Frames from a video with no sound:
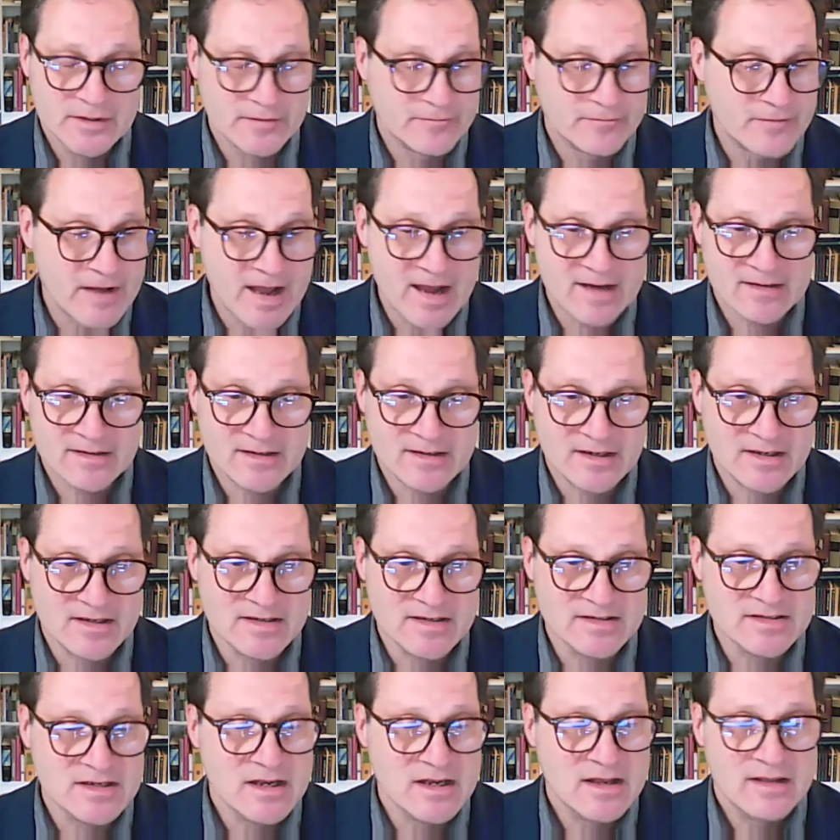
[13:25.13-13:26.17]
The fact
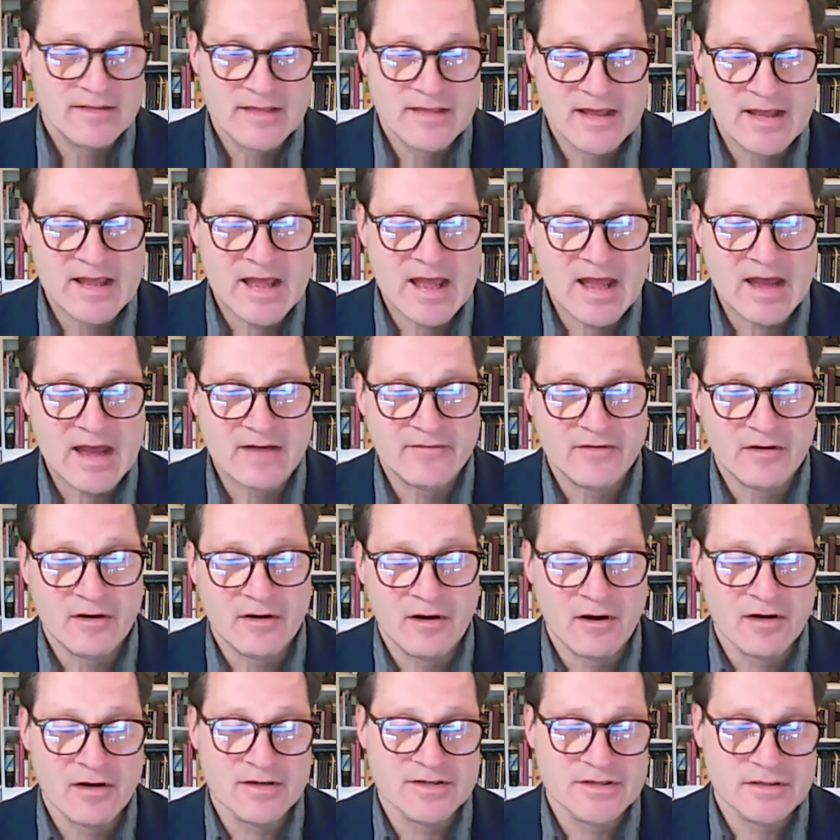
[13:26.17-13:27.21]
is, they have
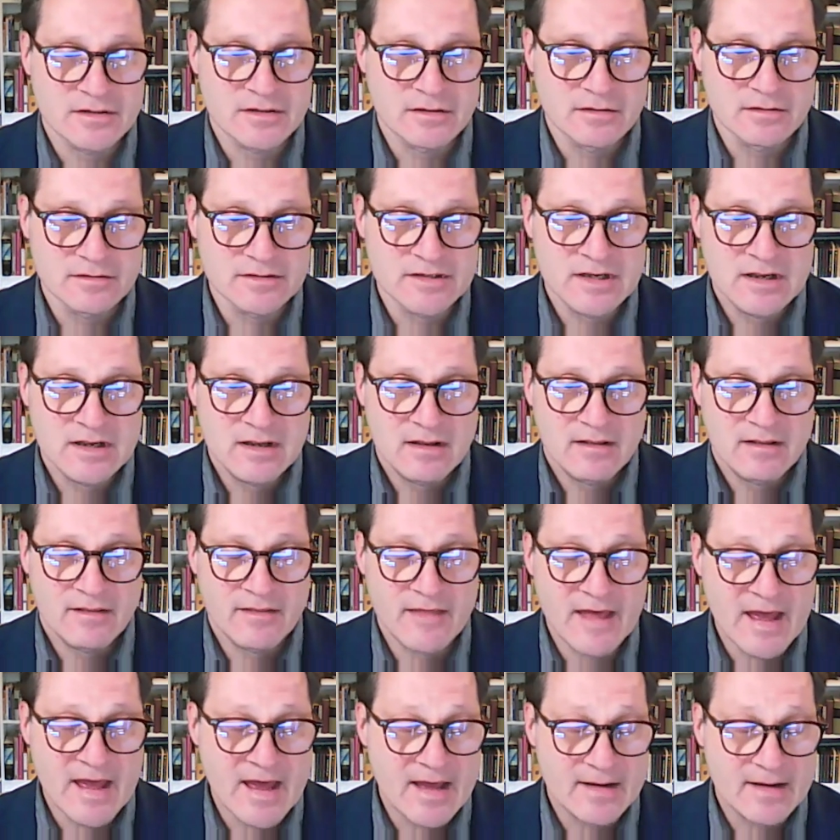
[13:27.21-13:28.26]
arsenals
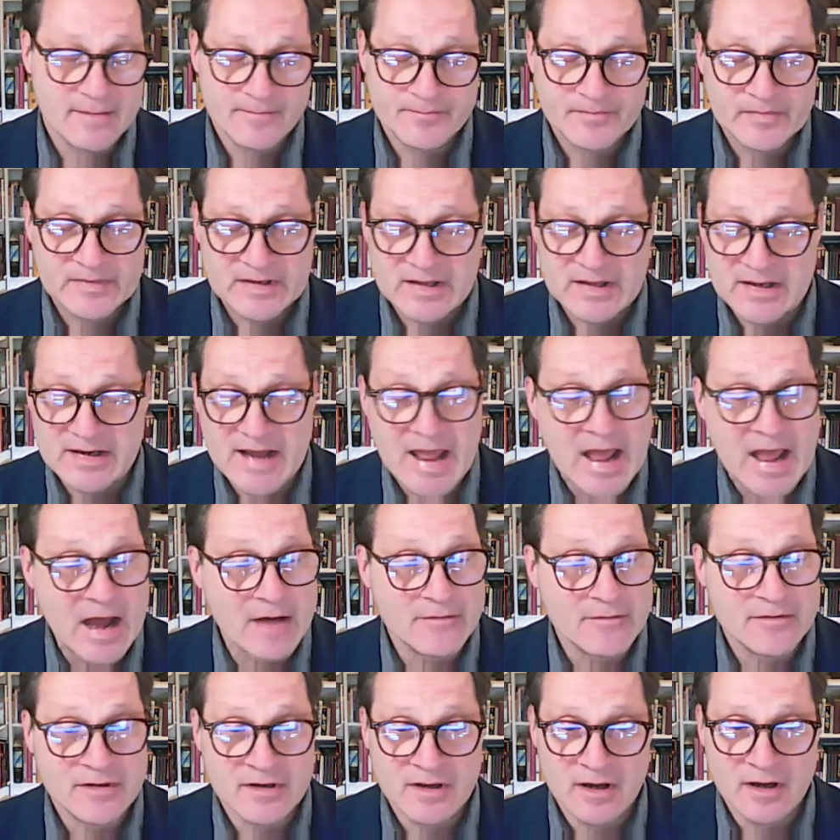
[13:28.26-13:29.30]
that can
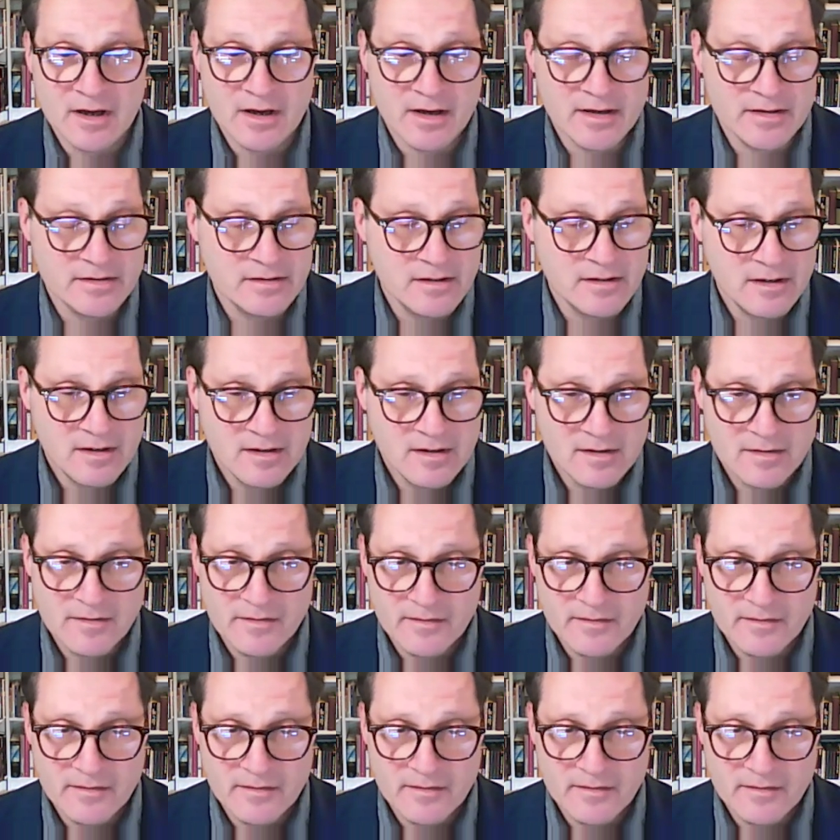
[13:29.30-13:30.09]
outgun